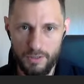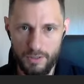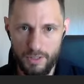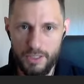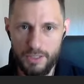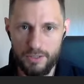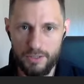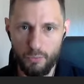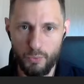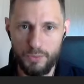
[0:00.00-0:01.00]
these,
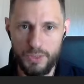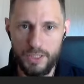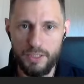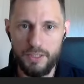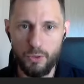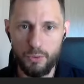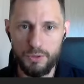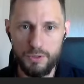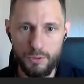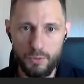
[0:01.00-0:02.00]
when we say go
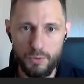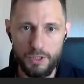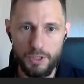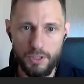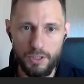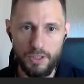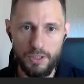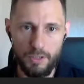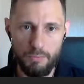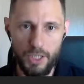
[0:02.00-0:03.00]
to here
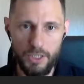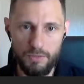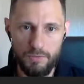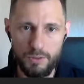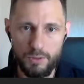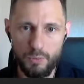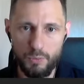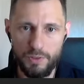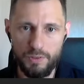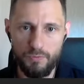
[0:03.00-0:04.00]
in the body of do,
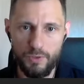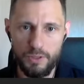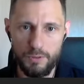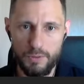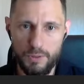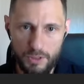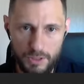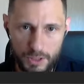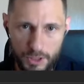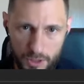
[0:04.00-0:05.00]
we're referring to the
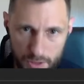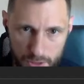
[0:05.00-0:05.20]
transition.